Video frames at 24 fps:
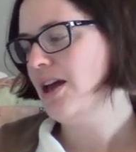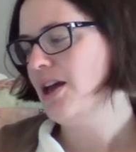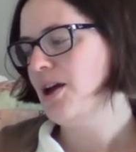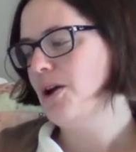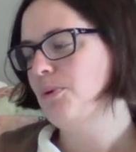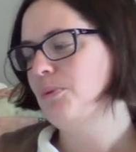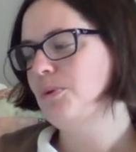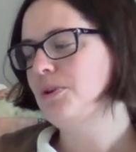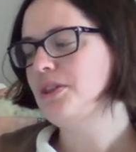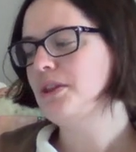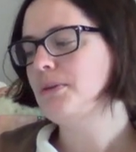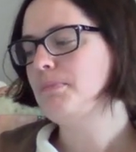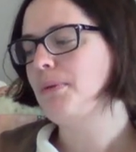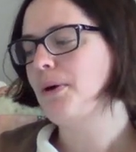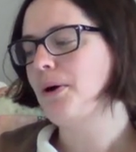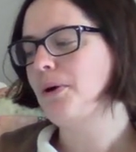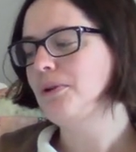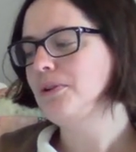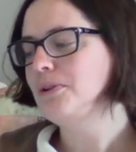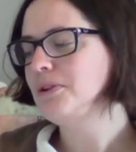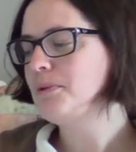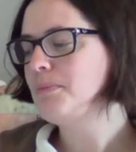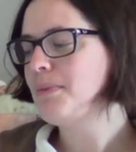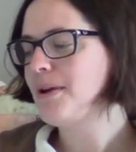When the
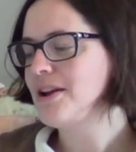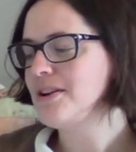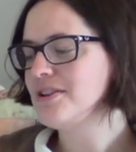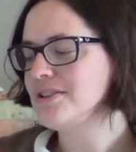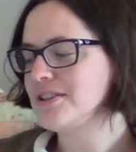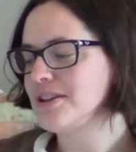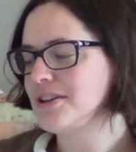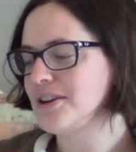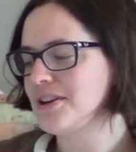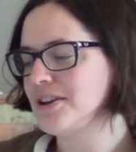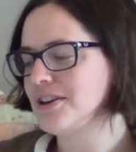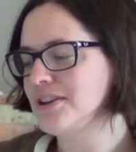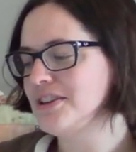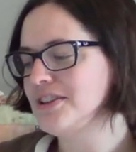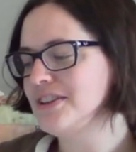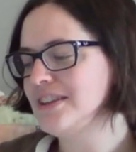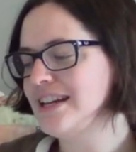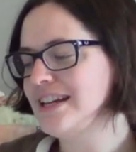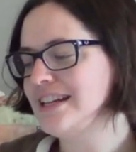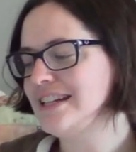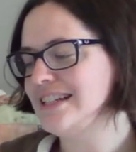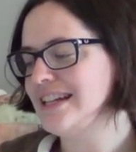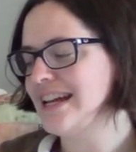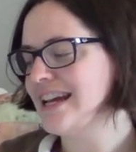polar bears heard,
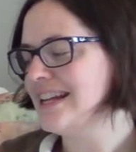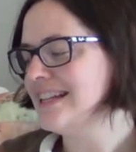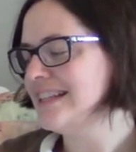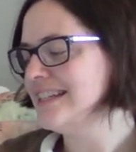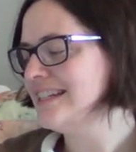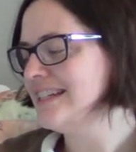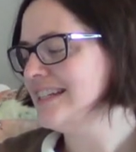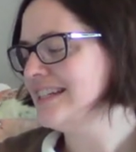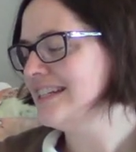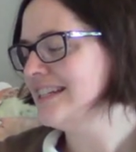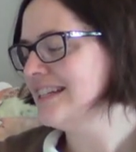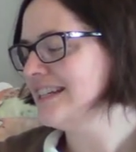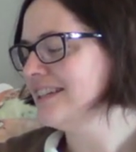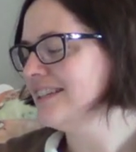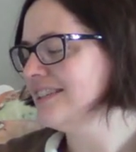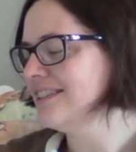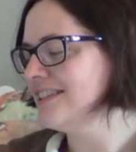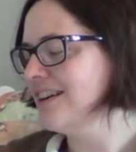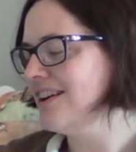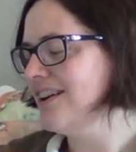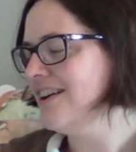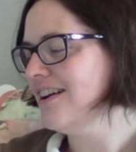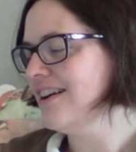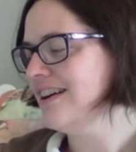they danced until
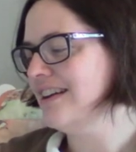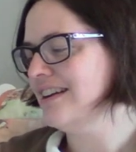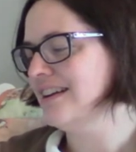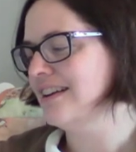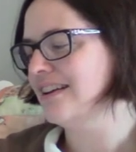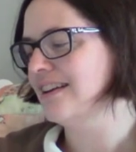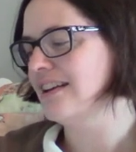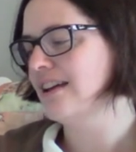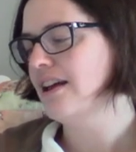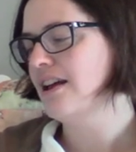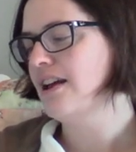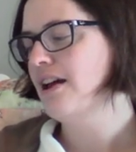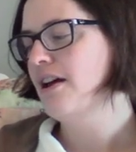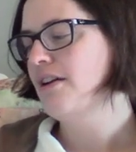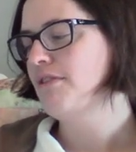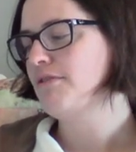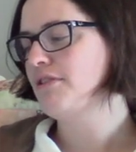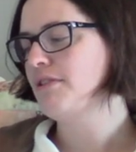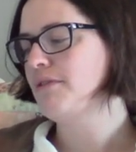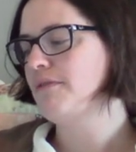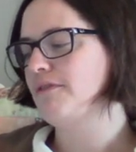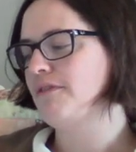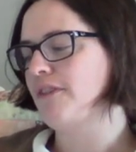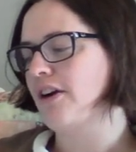dawn.
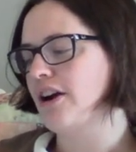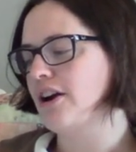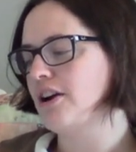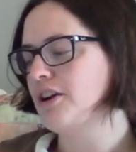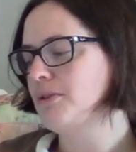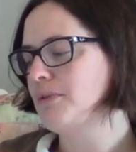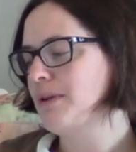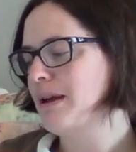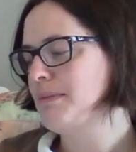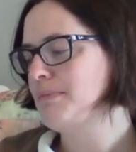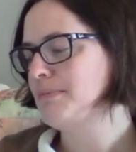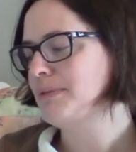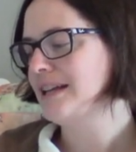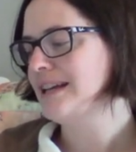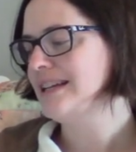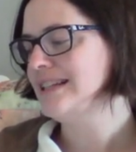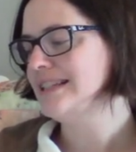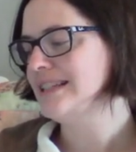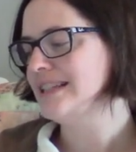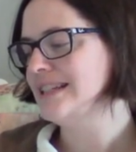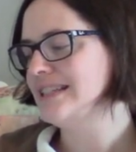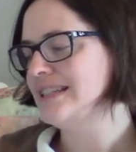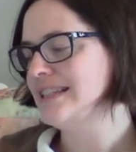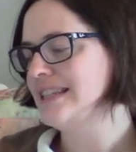From faraway
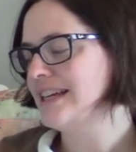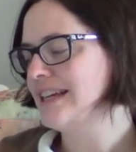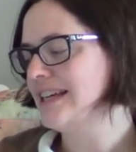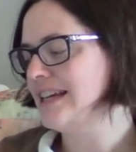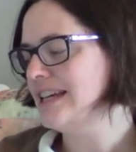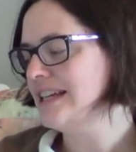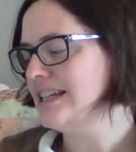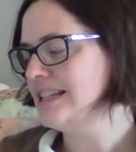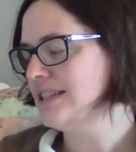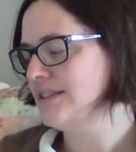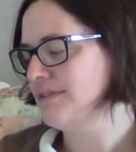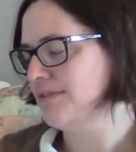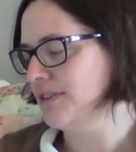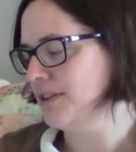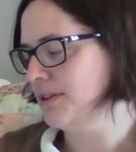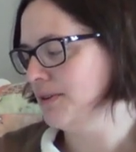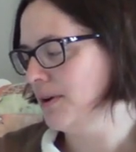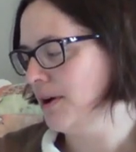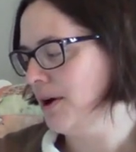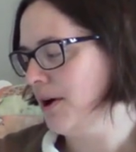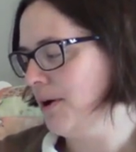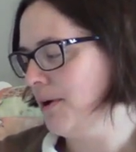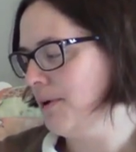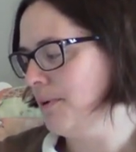places, the geese flew
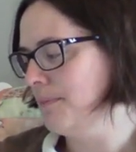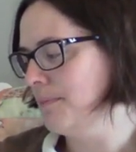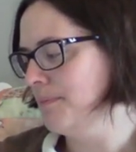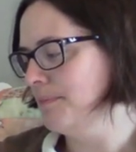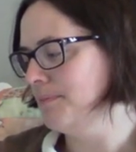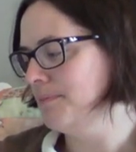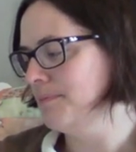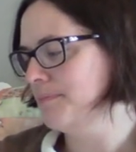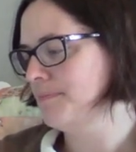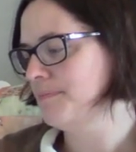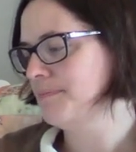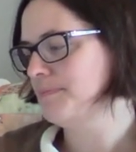home.